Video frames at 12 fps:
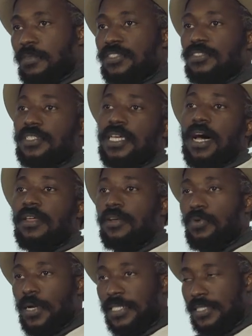but to see how
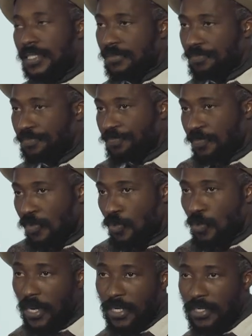the works
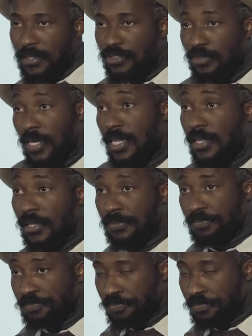work together.